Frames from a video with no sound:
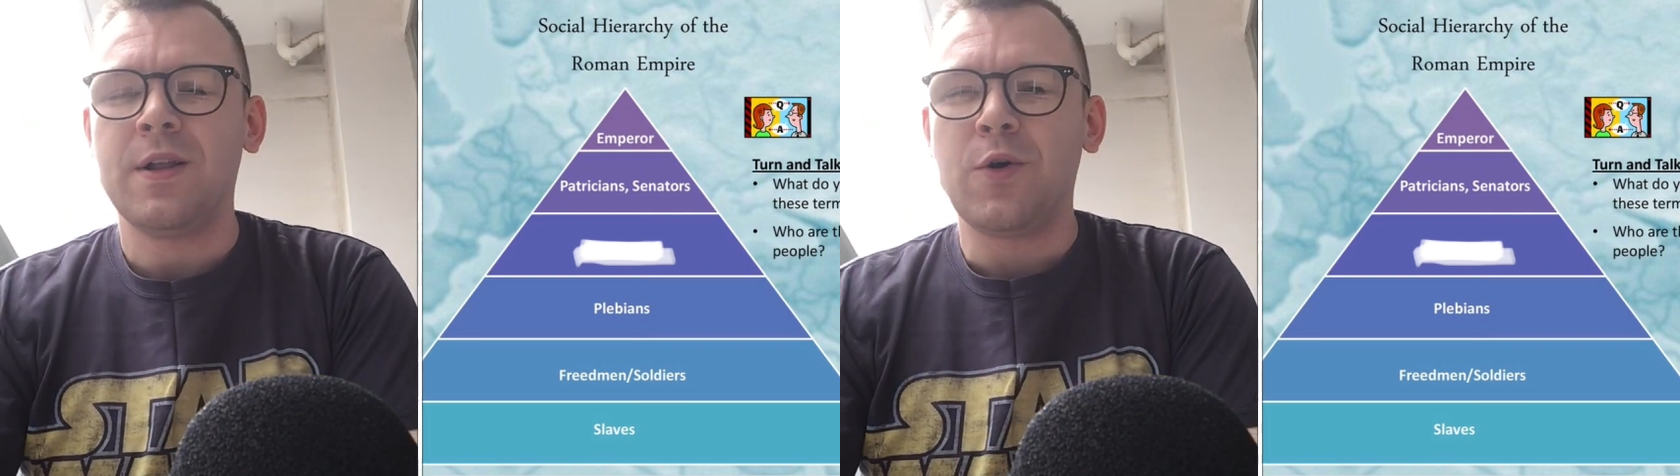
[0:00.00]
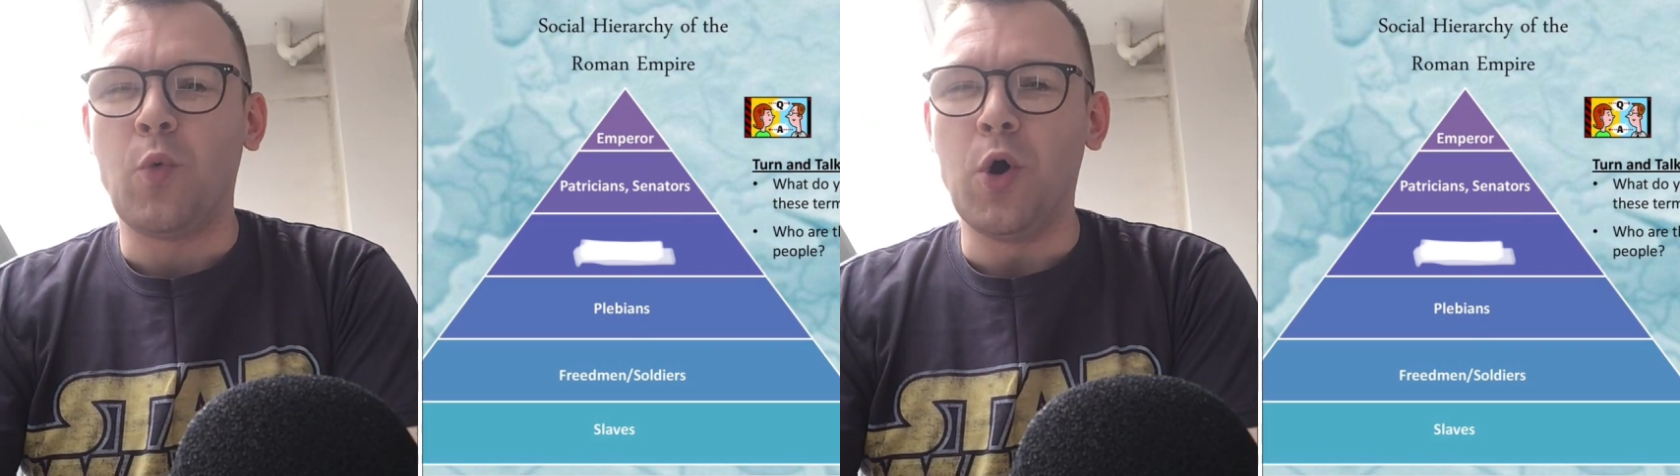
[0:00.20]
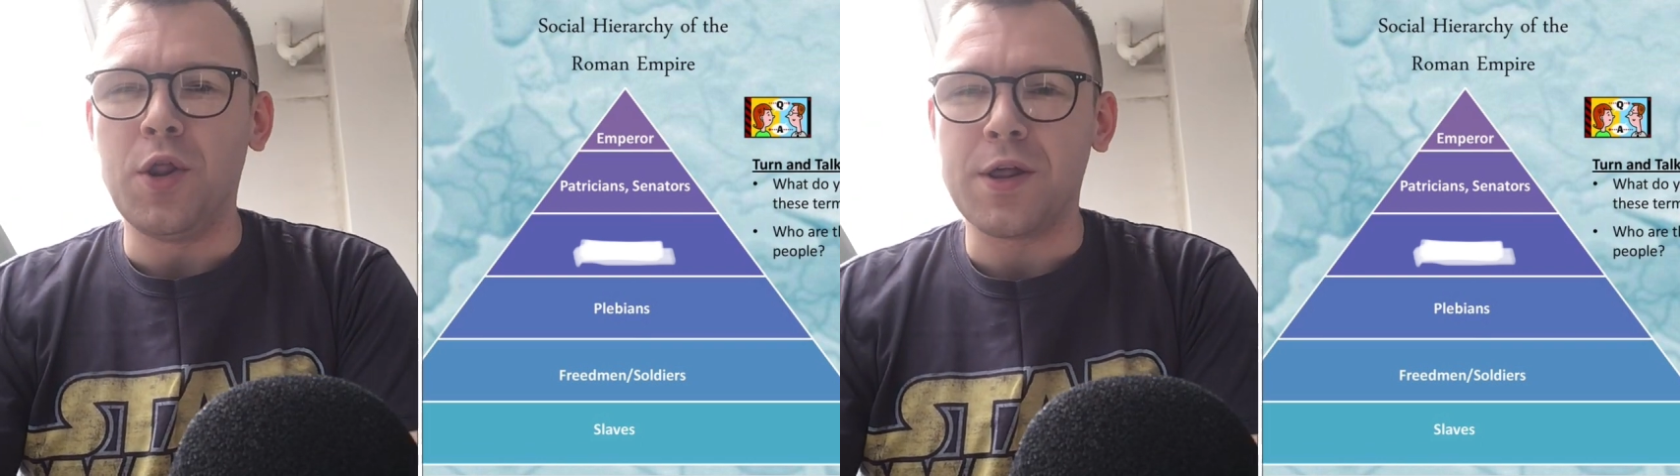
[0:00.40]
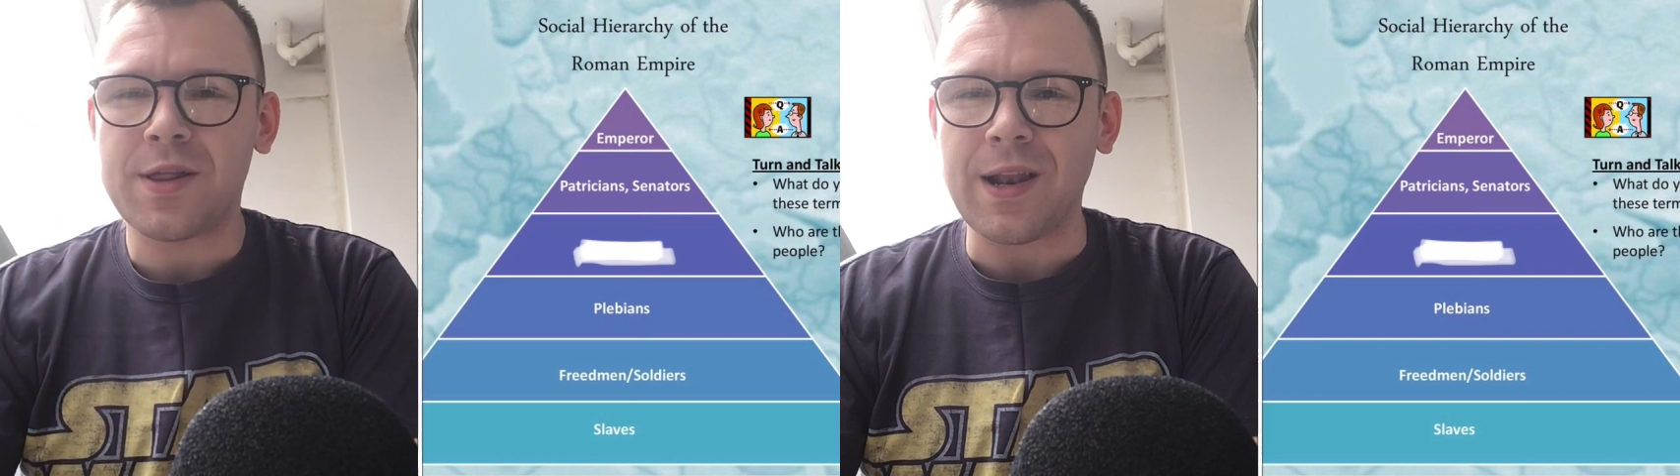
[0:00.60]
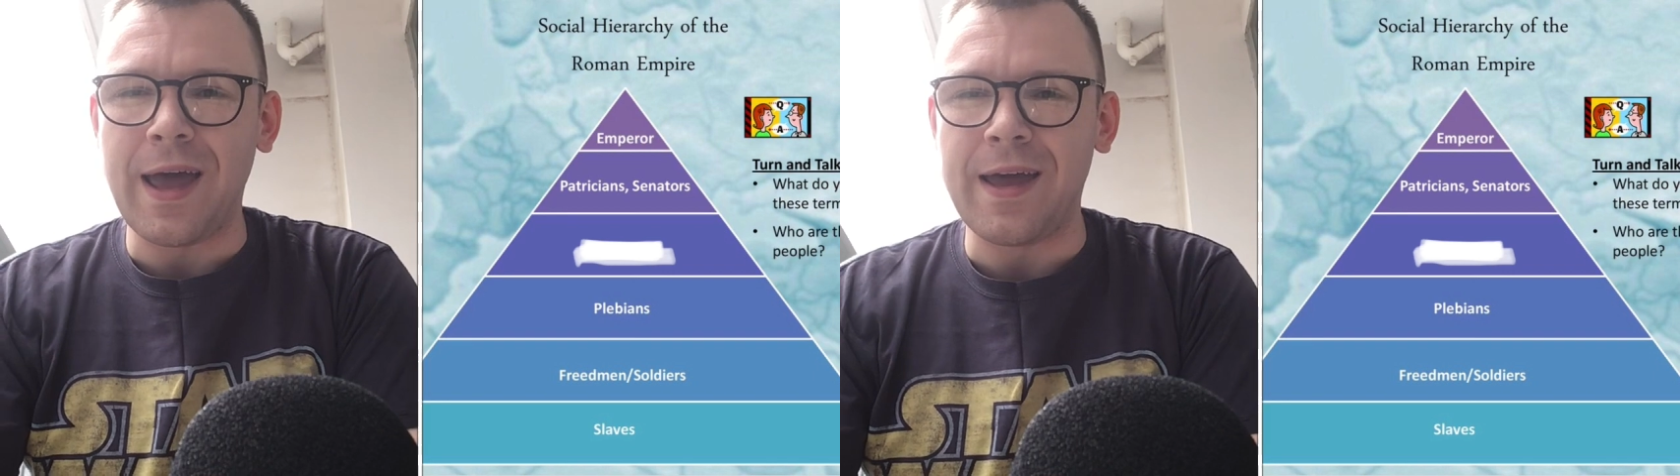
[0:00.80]
were the
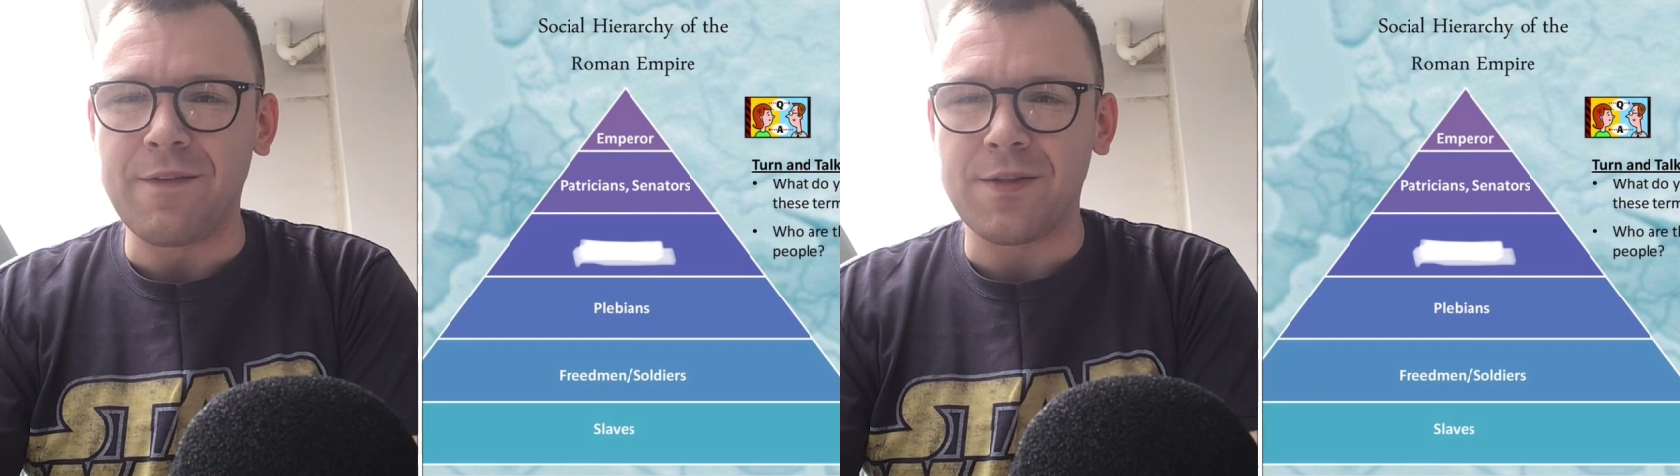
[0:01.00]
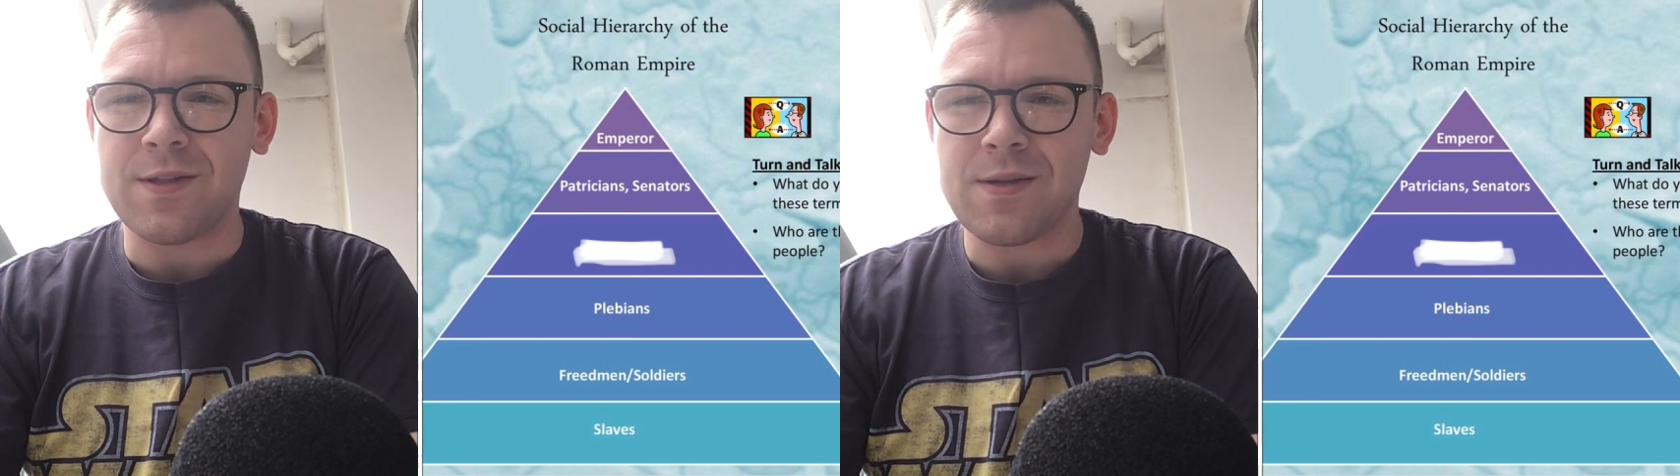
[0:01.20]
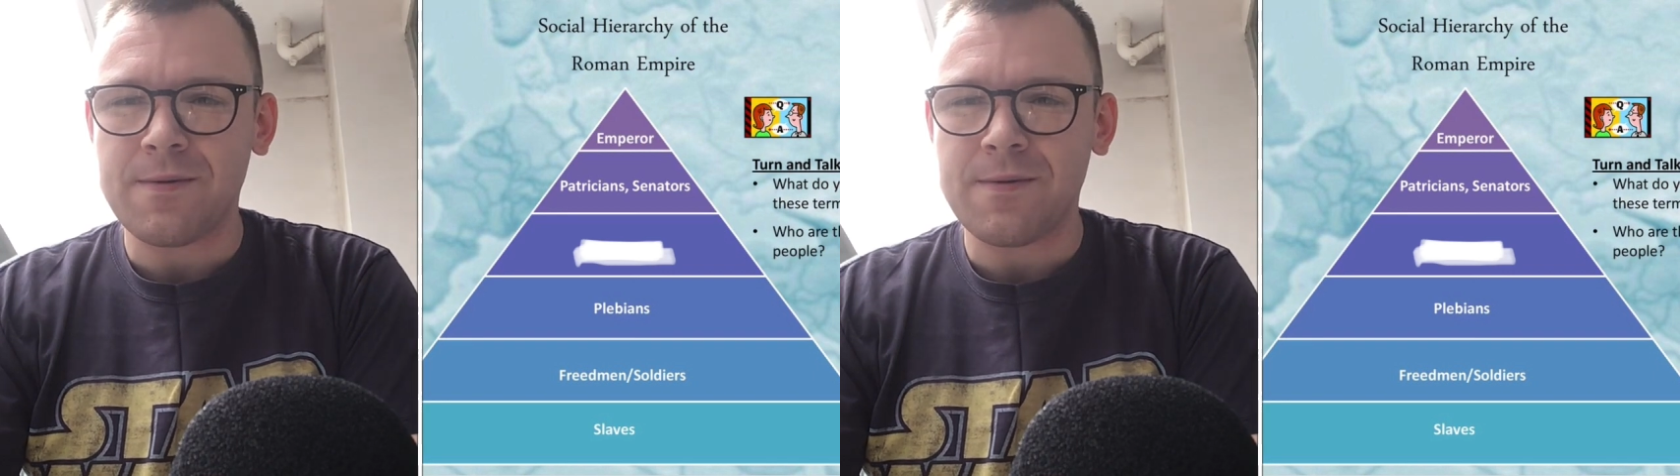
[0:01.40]
slaves.